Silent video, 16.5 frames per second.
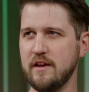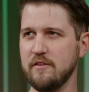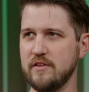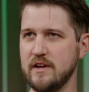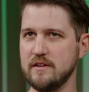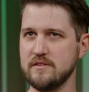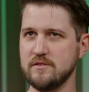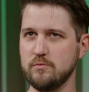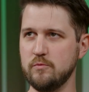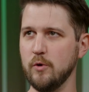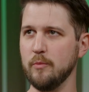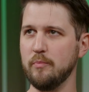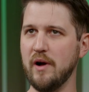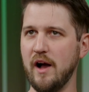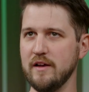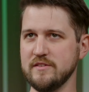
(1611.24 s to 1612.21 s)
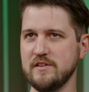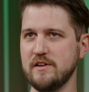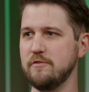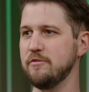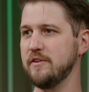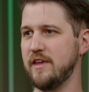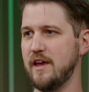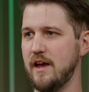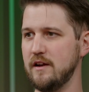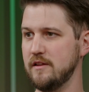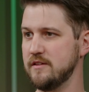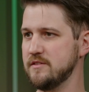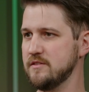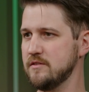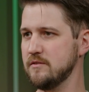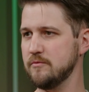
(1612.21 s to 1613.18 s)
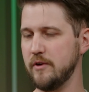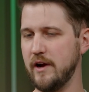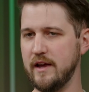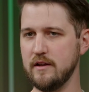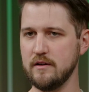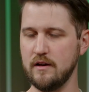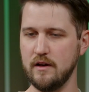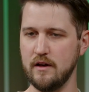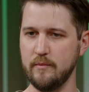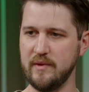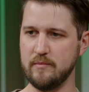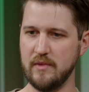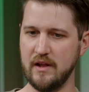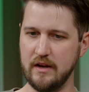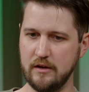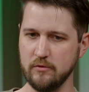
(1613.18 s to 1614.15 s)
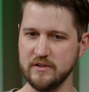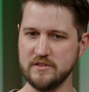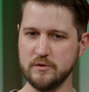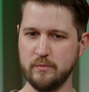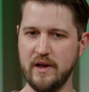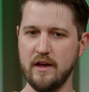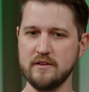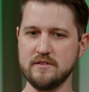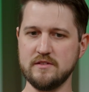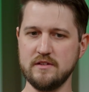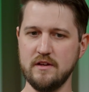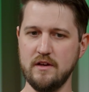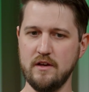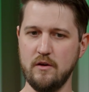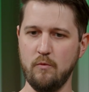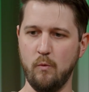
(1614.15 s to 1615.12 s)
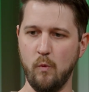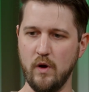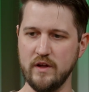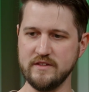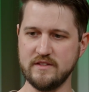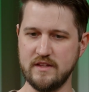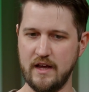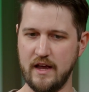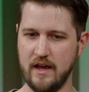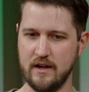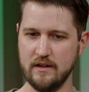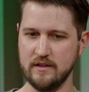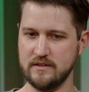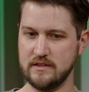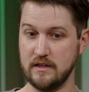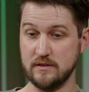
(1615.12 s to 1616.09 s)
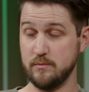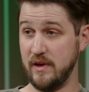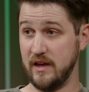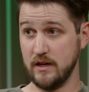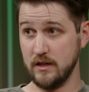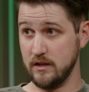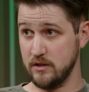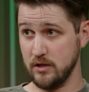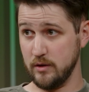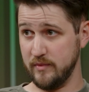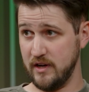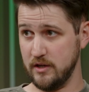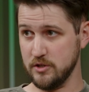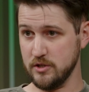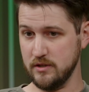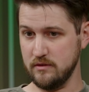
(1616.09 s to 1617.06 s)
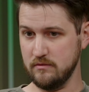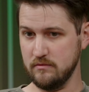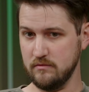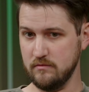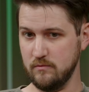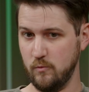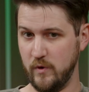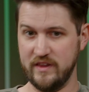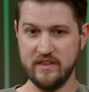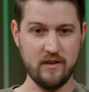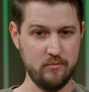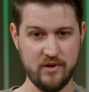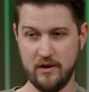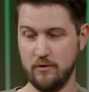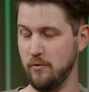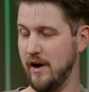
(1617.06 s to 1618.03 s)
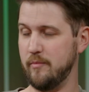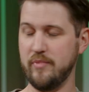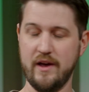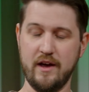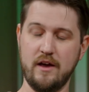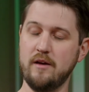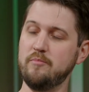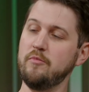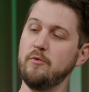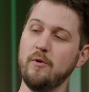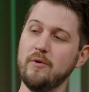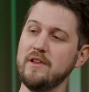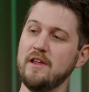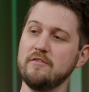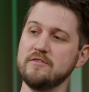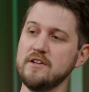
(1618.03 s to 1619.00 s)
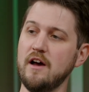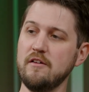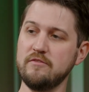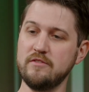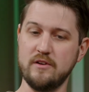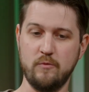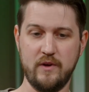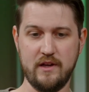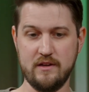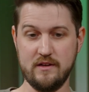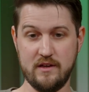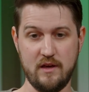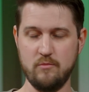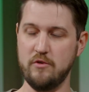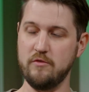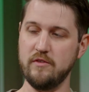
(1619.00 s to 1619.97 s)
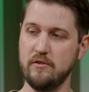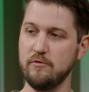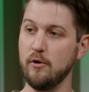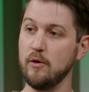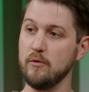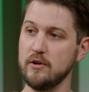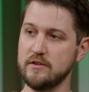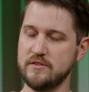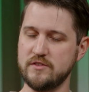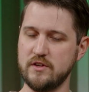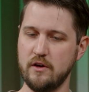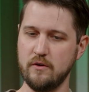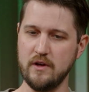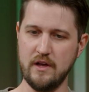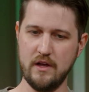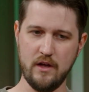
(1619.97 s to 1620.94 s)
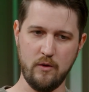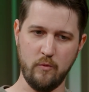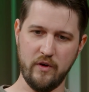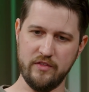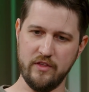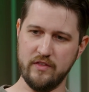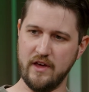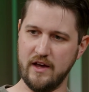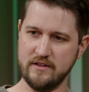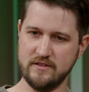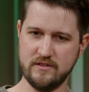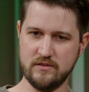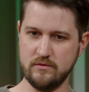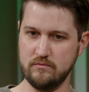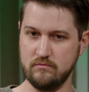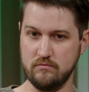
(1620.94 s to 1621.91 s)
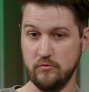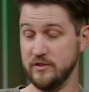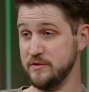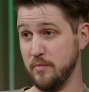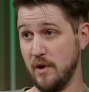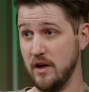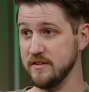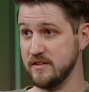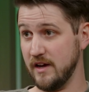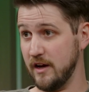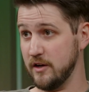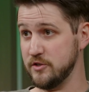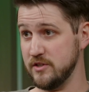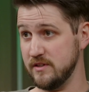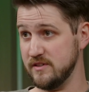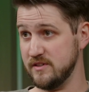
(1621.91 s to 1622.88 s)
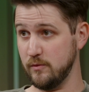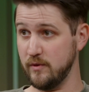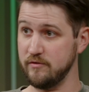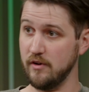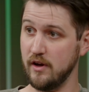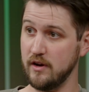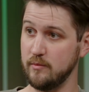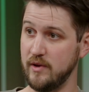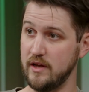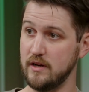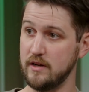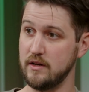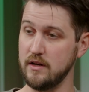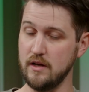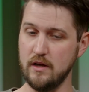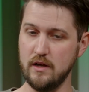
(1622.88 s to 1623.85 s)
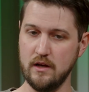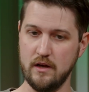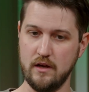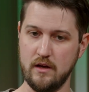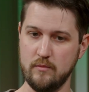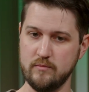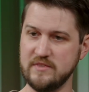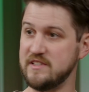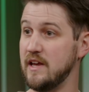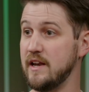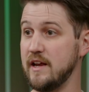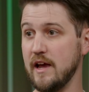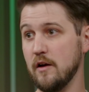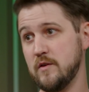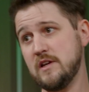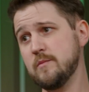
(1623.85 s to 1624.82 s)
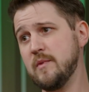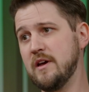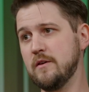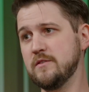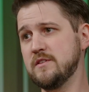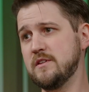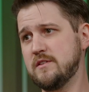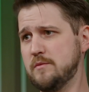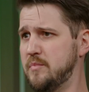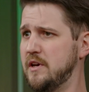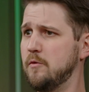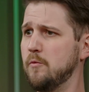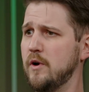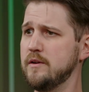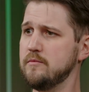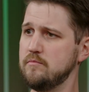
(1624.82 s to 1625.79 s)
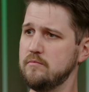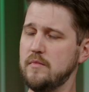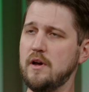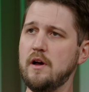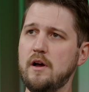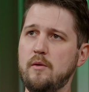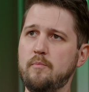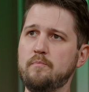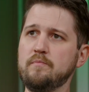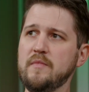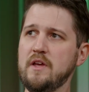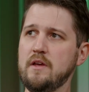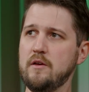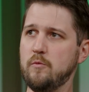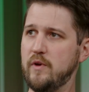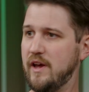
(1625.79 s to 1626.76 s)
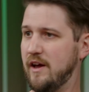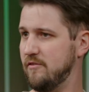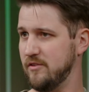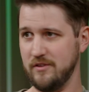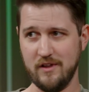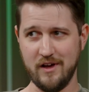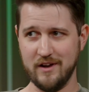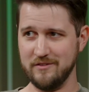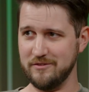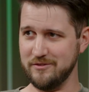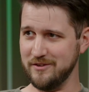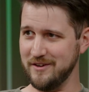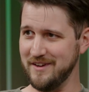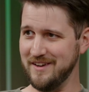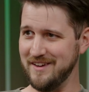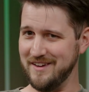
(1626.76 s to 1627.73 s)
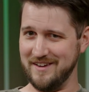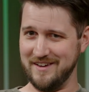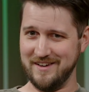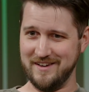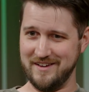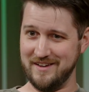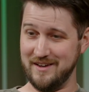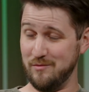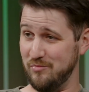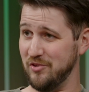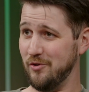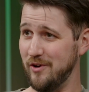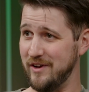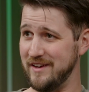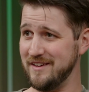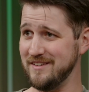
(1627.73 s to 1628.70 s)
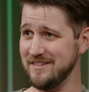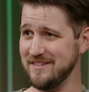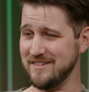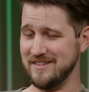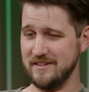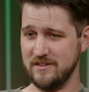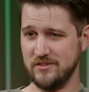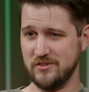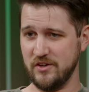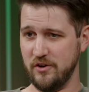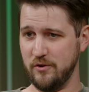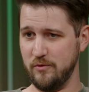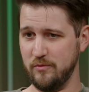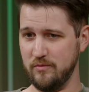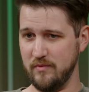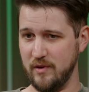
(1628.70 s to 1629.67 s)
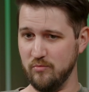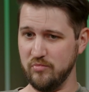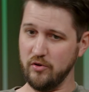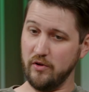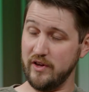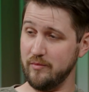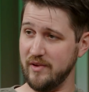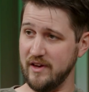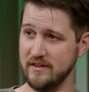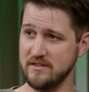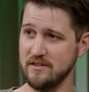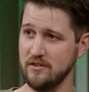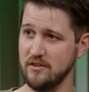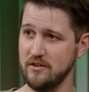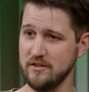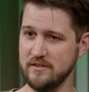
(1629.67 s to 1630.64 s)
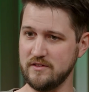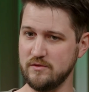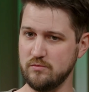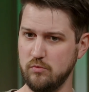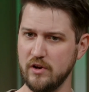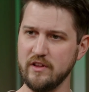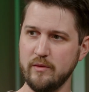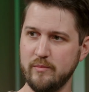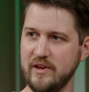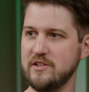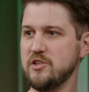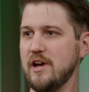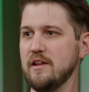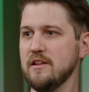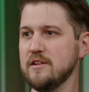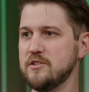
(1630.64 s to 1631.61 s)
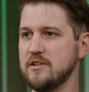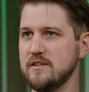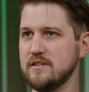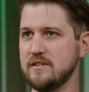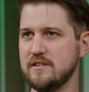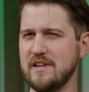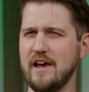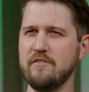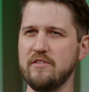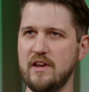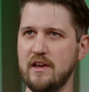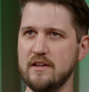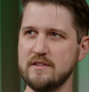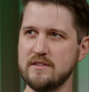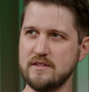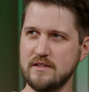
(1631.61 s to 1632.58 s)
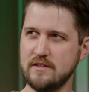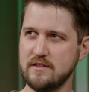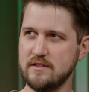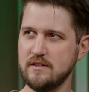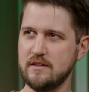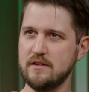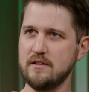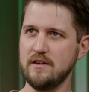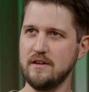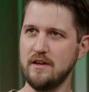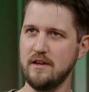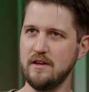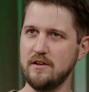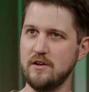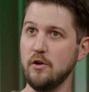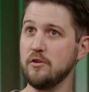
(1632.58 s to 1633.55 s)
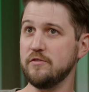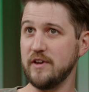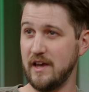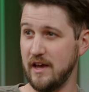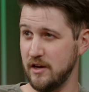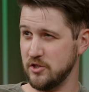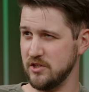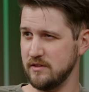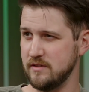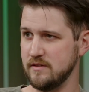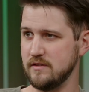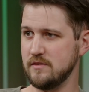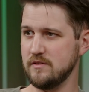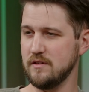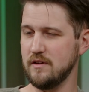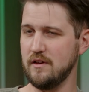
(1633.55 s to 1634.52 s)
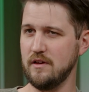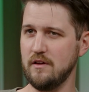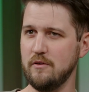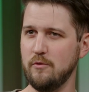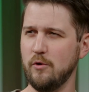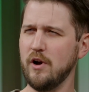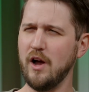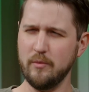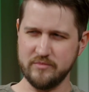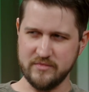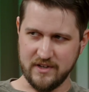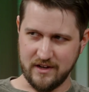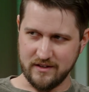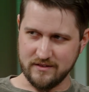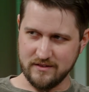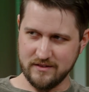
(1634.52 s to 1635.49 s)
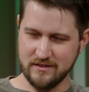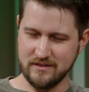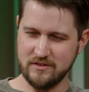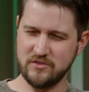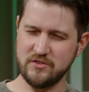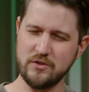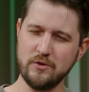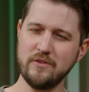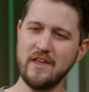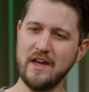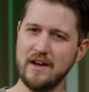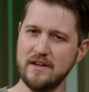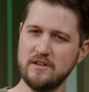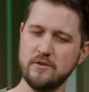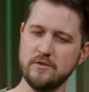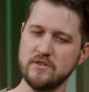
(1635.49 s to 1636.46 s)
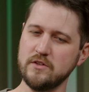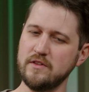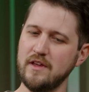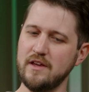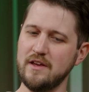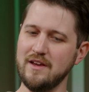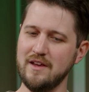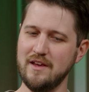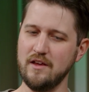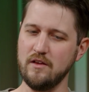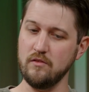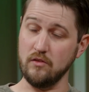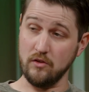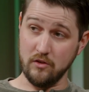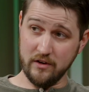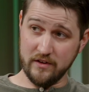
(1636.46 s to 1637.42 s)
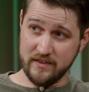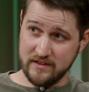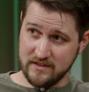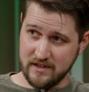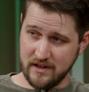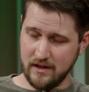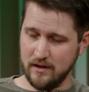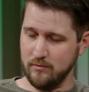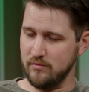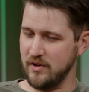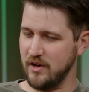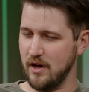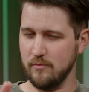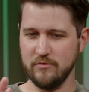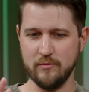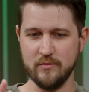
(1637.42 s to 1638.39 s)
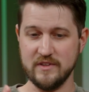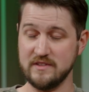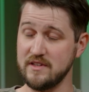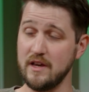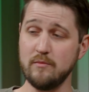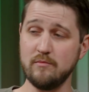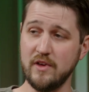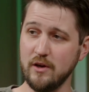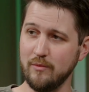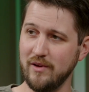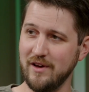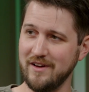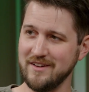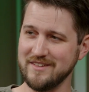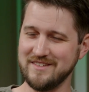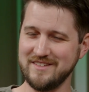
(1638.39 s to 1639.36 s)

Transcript: it as we're pausing for the analyst, right? In many respects, once the analyst has made a determination, we then pick right back up where we left off and we keep moving forward. So whether that's response actions that automated, sending out emails is a big one. We have a lot of employees, and so employee-based alerts, one of the big challenges is having consistent notifications or updates to that end user that look the same, come from the same mailbox,